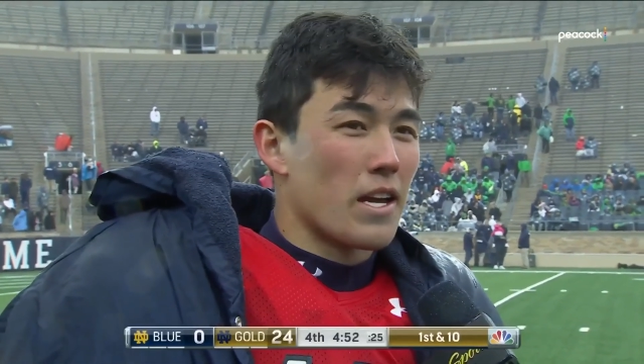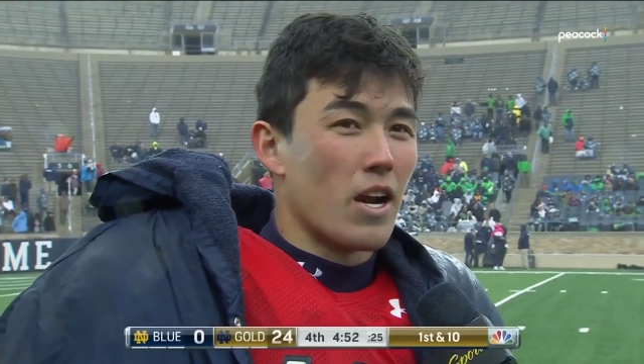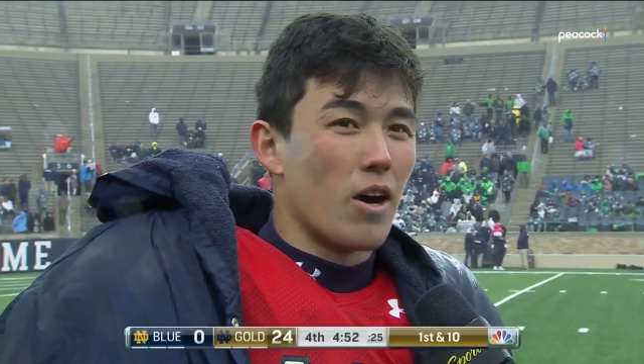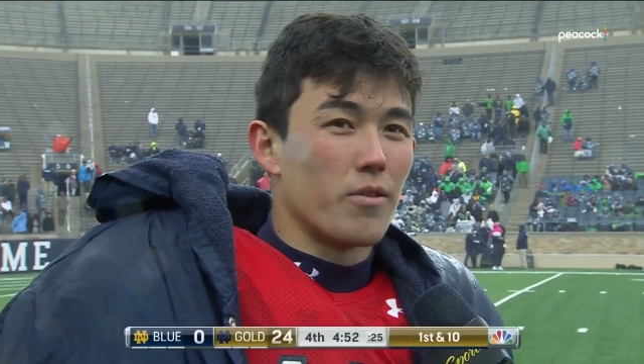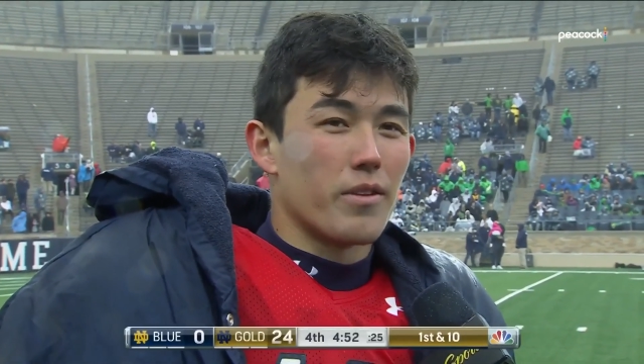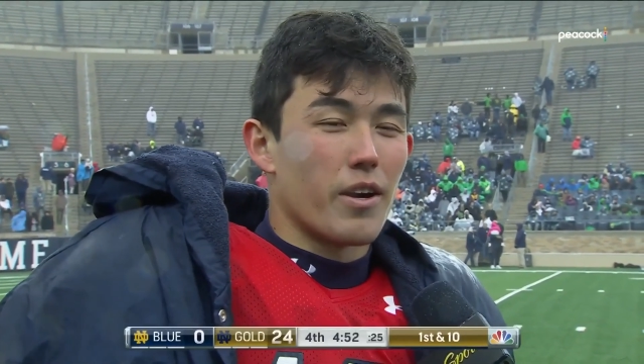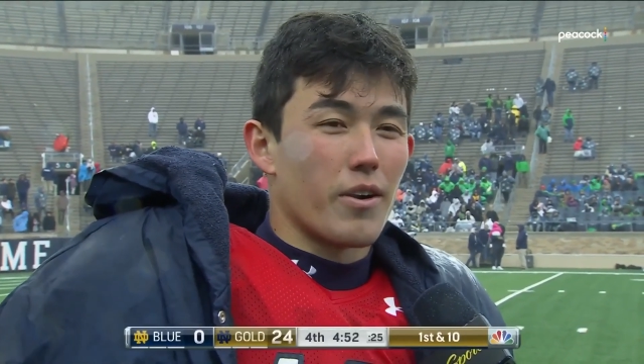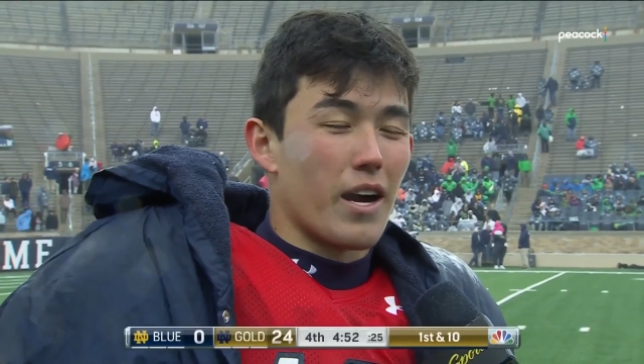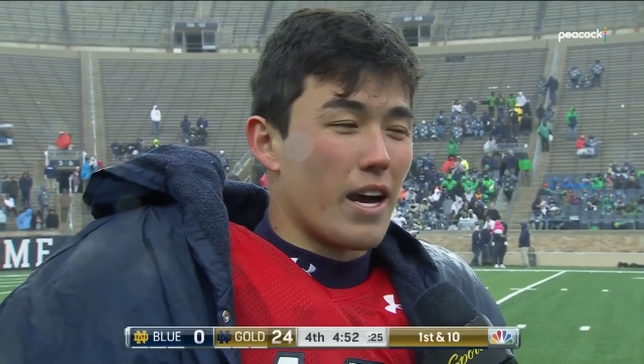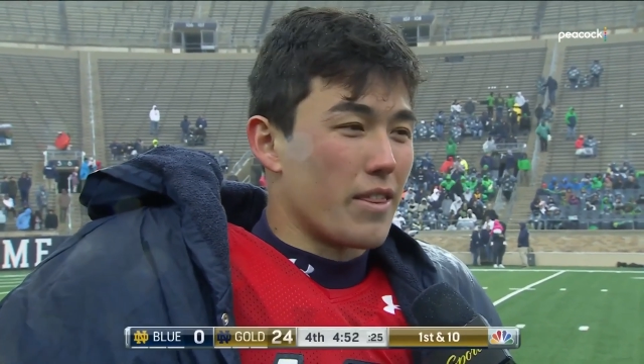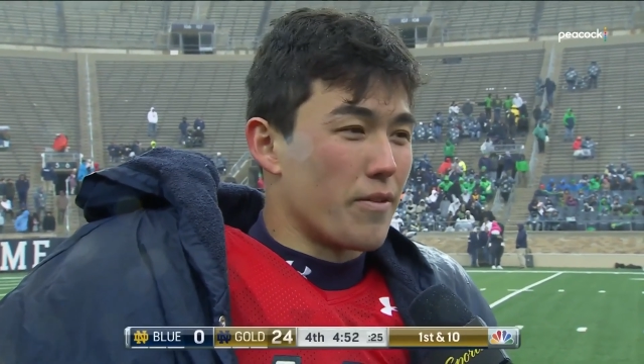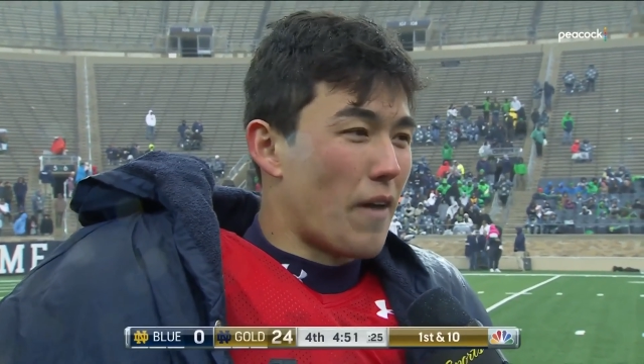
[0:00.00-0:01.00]
you know, their,
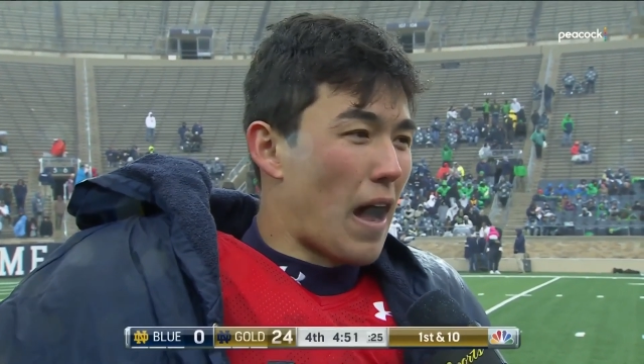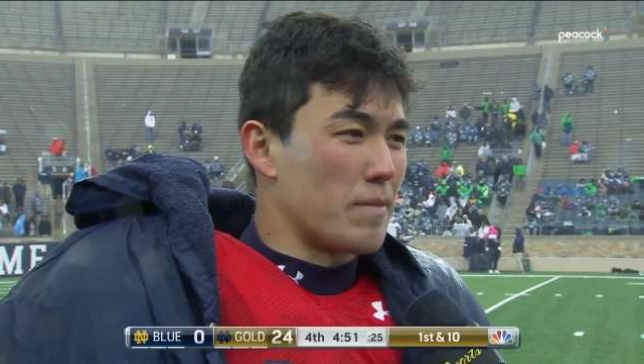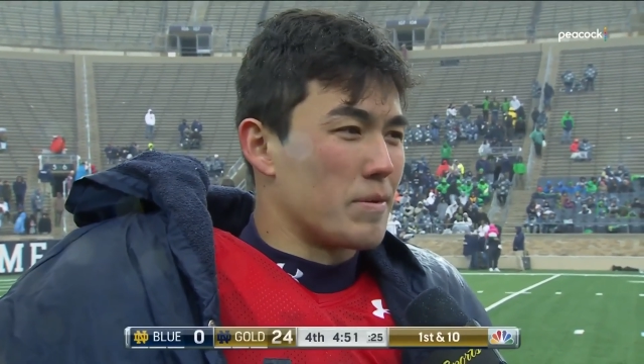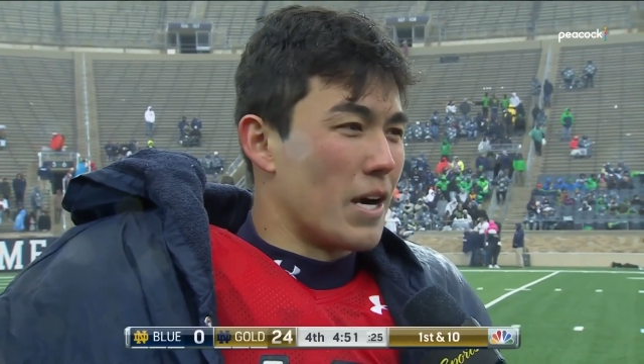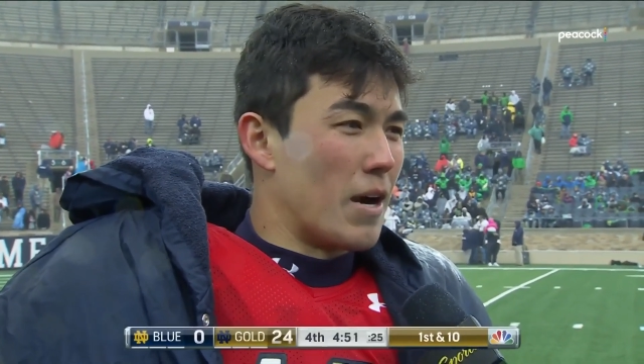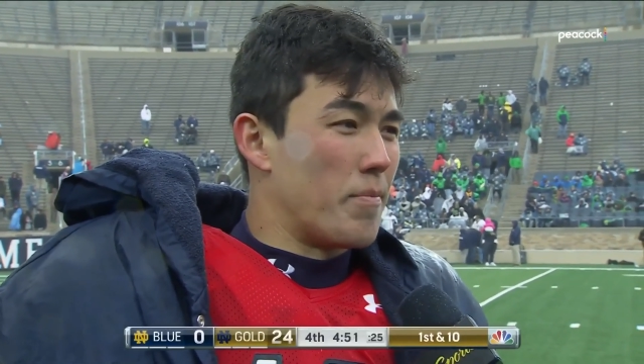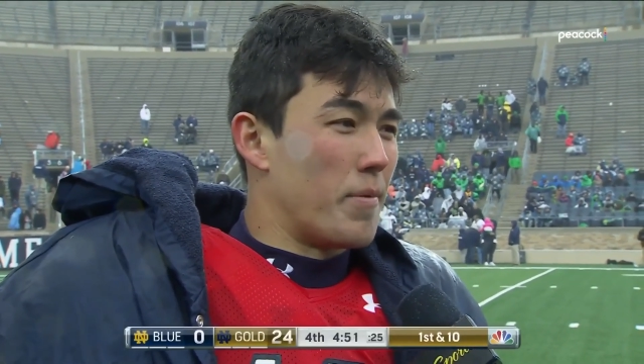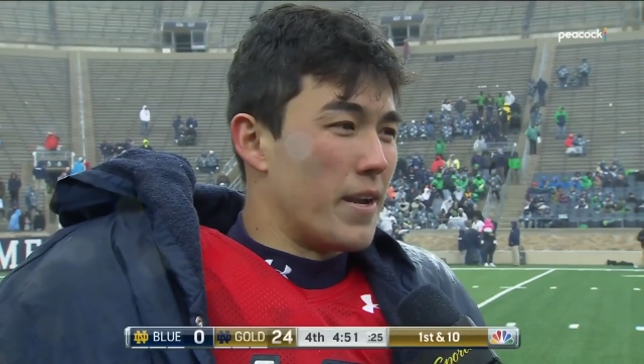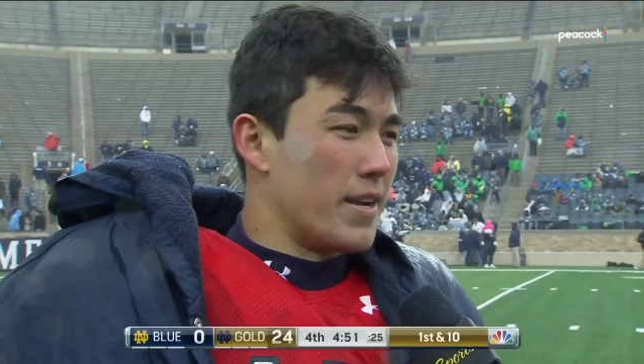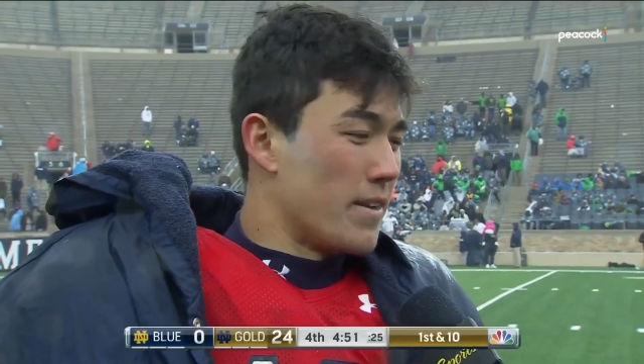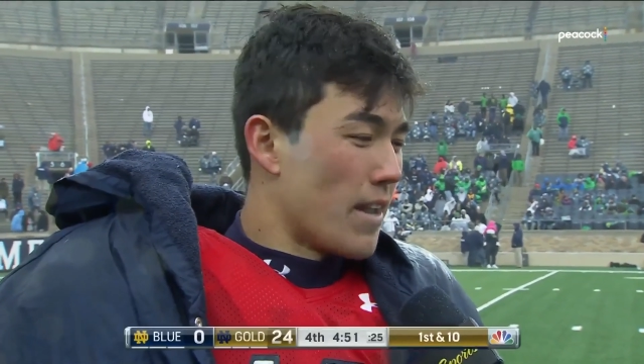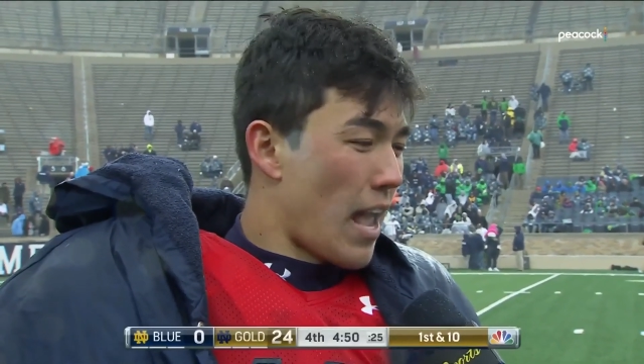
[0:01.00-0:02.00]
uh, the vibes up
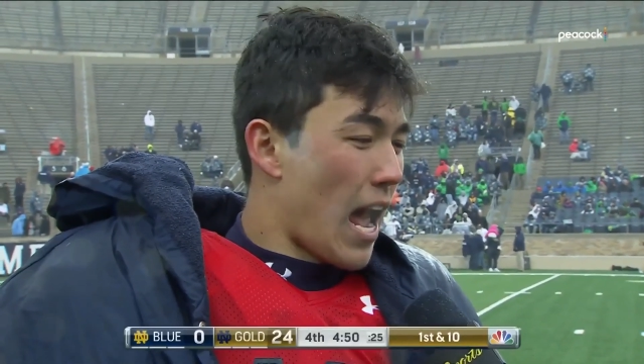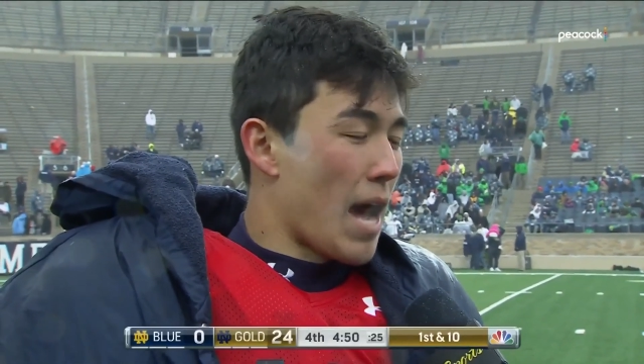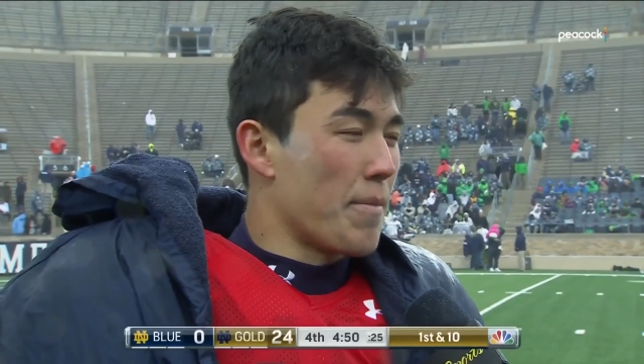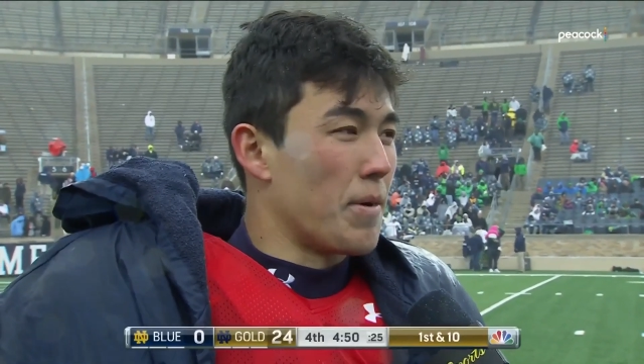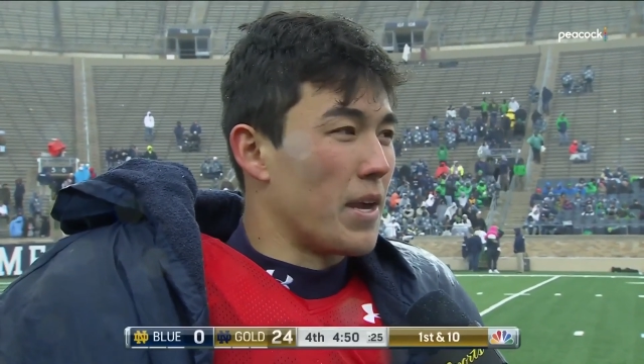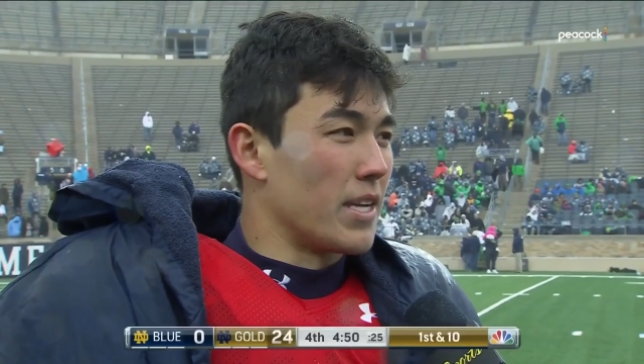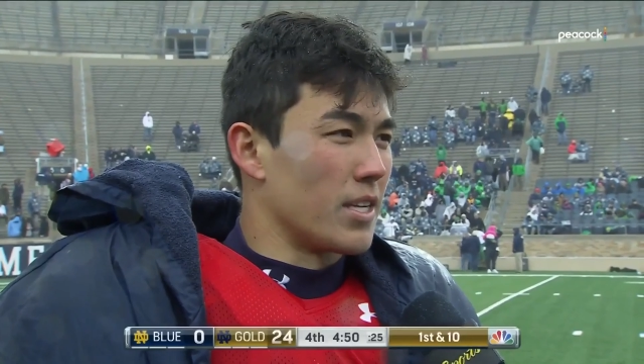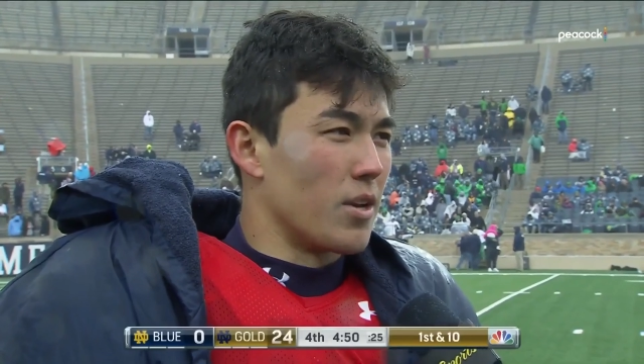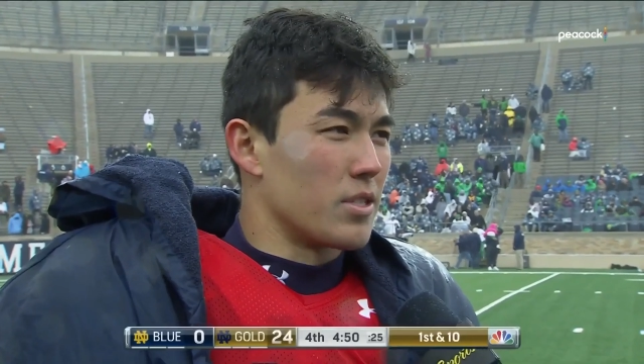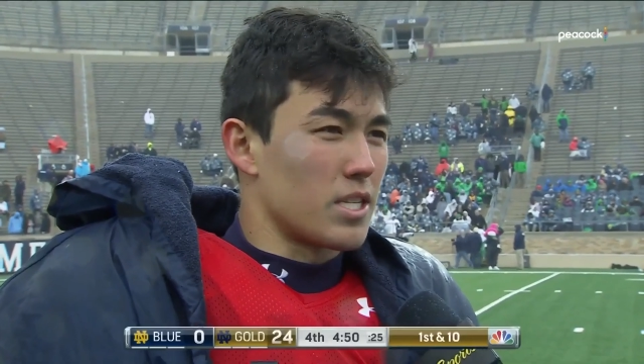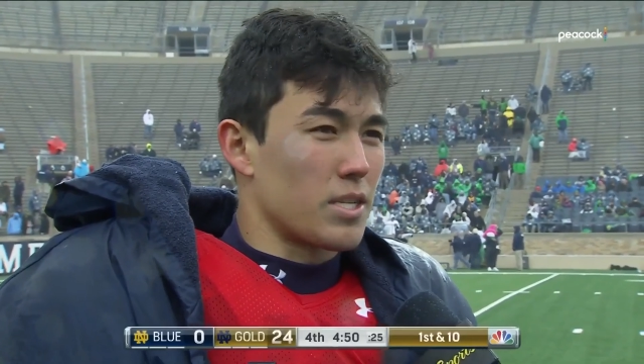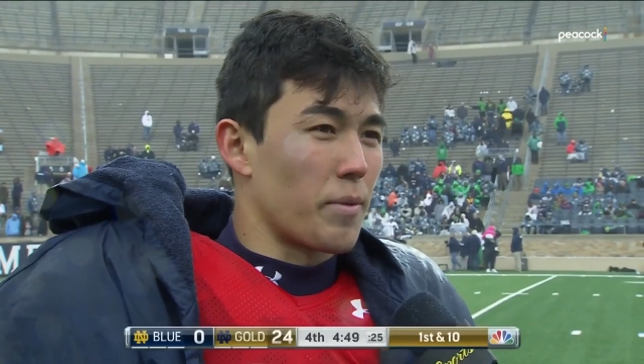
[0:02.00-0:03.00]
and happy. You
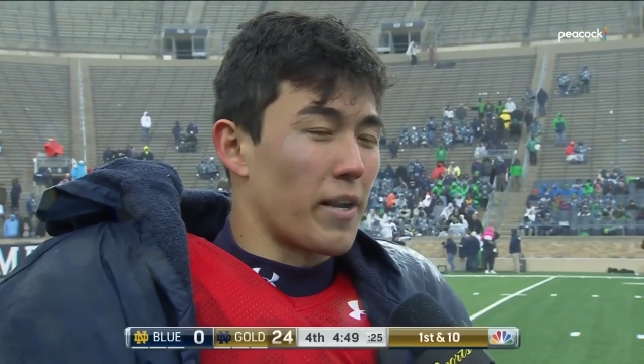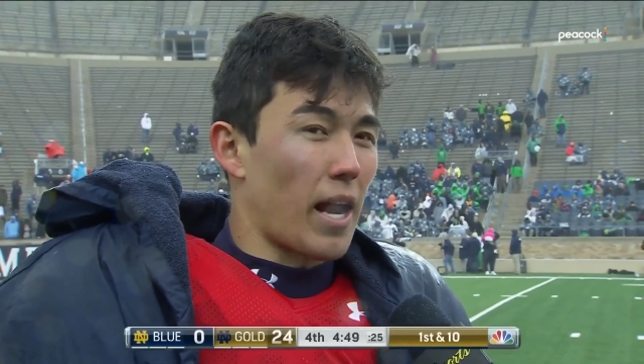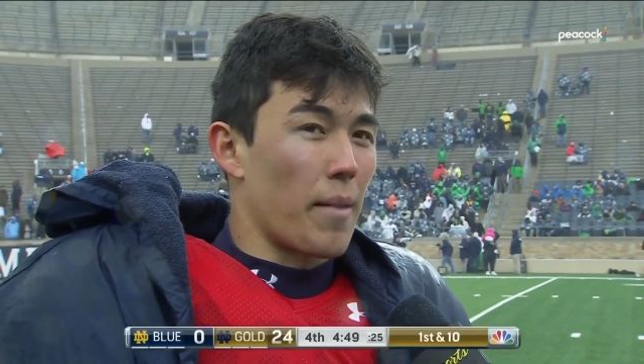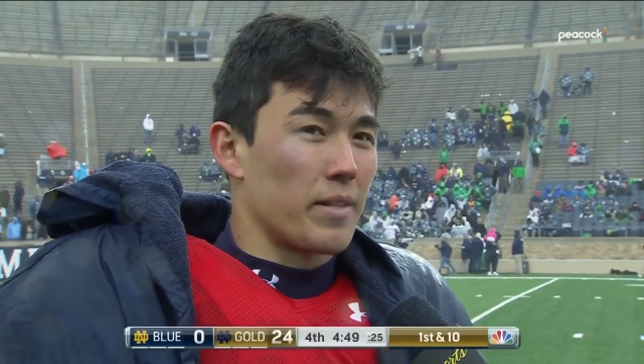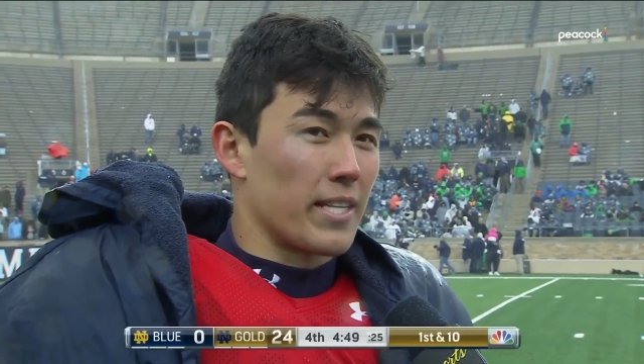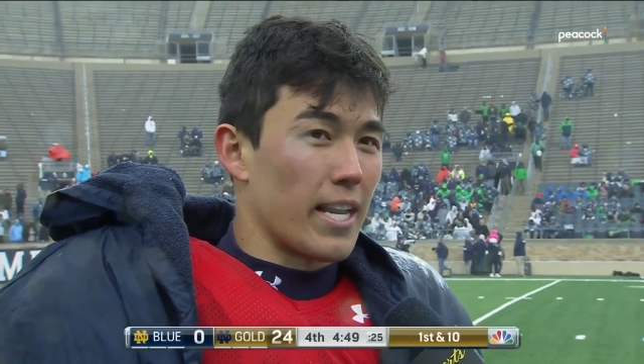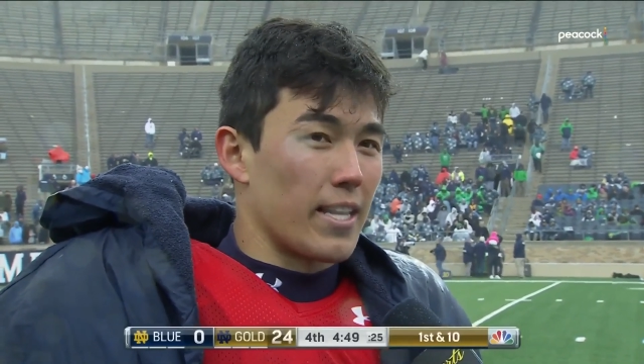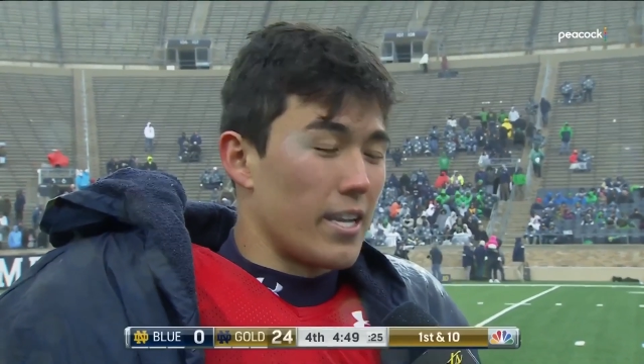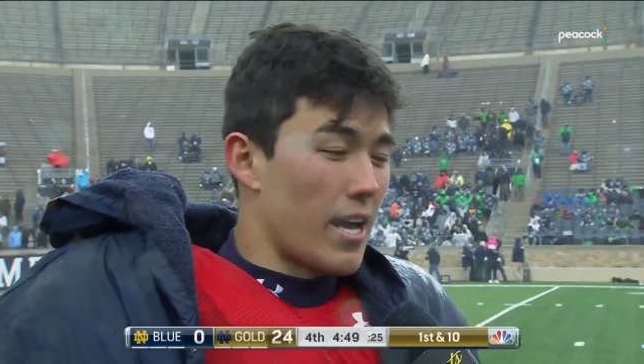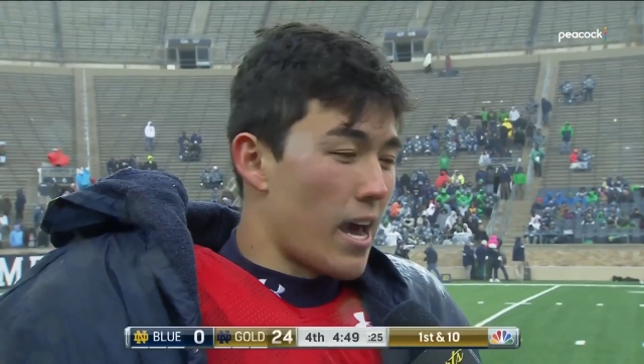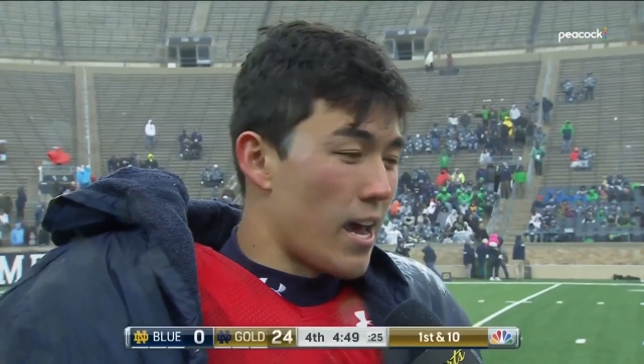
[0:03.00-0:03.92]
know, it's a spring game at the end of the